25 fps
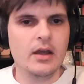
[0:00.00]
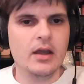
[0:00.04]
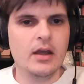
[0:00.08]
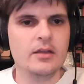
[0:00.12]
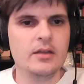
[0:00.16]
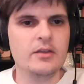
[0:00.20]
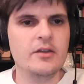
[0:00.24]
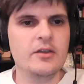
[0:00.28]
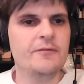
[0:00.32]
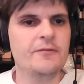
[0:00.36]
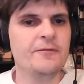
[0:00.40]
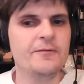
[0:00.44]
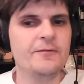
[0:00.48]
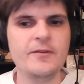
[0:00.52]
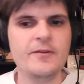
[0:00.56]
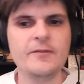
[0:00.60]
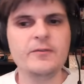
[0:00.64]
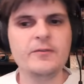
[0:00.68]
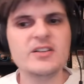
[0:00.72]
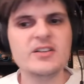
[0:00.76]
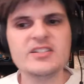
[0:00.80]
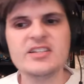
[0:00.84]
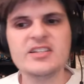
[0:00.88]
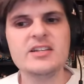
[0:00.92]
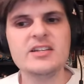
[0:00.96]
You've, you've
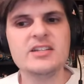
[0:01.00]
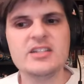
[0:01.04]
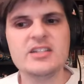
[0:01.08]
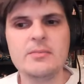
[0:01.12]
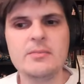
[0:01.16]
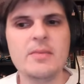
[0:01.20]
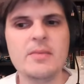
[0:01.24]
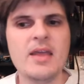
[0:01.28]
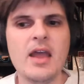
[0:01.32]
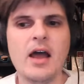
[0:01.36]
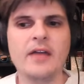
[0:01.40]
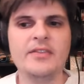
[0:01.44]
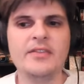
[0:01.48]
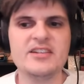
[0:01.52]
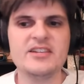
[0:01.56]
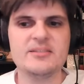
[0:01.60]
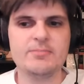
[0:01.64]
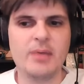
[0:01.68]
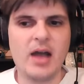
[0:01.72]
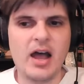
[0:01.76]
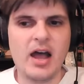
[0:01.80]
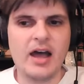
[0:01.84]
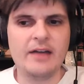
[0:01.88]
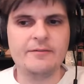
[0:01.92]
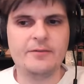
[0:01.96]
listened to me on this
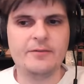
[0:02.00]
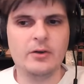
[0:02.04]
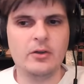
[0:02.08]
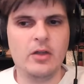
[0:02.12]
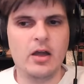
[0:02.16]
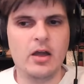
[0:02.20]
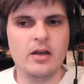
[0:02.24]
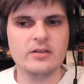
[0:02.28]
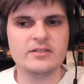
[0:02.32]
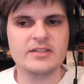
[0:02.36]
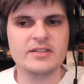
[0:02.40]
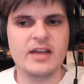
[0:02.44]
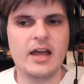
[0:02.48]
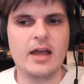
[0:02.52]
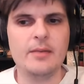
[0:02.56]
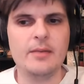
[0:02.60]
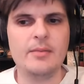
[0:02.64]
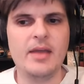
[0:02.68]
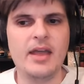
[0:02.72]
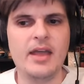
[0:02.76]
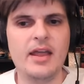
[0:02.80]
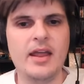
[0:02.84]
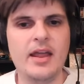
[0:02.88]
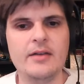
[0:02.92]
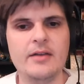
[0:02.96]
pod for a long time,
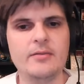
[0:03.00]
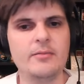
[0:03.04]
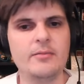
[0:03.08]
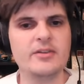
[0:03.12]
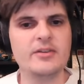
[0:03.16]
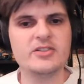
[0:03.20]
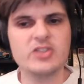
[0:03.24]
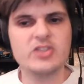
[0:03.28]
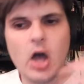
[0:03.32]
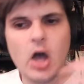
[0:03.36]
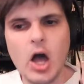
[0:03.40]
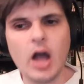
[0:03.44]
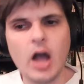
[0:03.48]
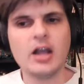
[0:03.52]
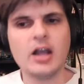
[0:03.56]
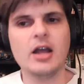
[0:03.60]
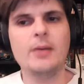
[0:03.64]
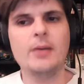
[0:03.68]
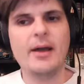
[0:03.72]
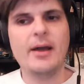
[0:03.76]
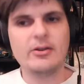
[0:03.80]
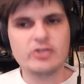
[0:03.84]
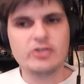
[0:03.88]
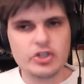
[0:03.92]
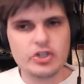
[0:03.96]
and, and we talk
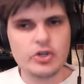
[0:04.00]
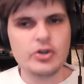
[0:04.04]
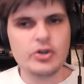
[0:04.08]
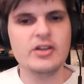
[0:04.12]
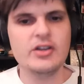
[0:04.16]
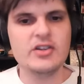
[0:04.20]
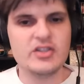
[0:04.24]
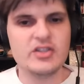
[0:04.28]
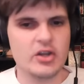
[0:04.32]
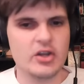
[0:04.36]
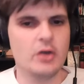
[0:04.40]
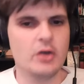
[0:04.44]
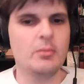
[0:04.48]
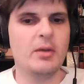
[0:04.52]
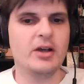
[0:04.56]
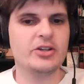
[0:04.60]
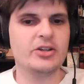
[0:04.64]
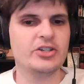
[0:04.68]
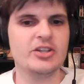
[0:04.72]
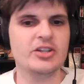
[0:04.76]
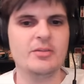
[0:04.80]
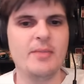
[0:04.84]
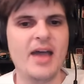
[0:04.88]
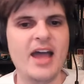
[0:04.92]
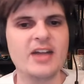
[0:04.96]
about shooting so much,
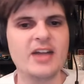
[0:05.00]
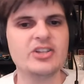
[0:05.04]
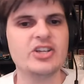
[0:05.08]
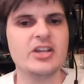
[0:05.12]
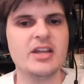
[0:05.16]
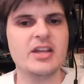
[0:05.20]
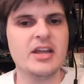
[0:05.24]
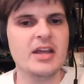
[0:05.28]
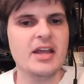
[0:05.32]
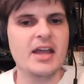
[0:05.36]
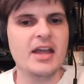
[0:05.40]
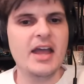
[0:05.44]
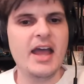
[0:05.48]
and the Magic